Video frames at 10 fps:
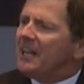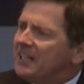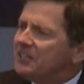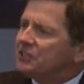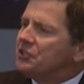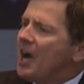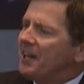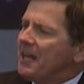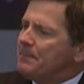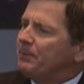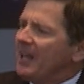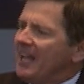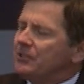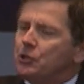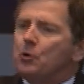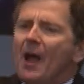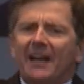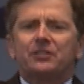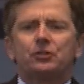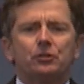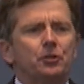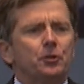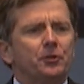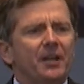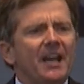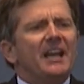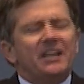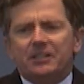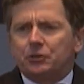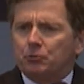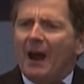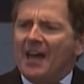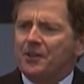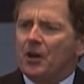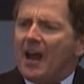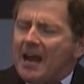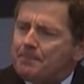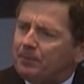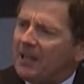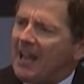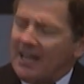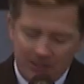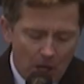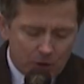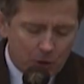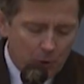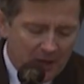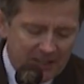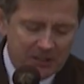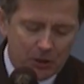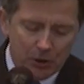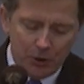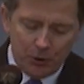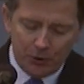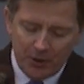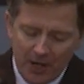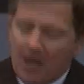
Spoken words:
it is not a plan to exclude, it is rather a plan to include,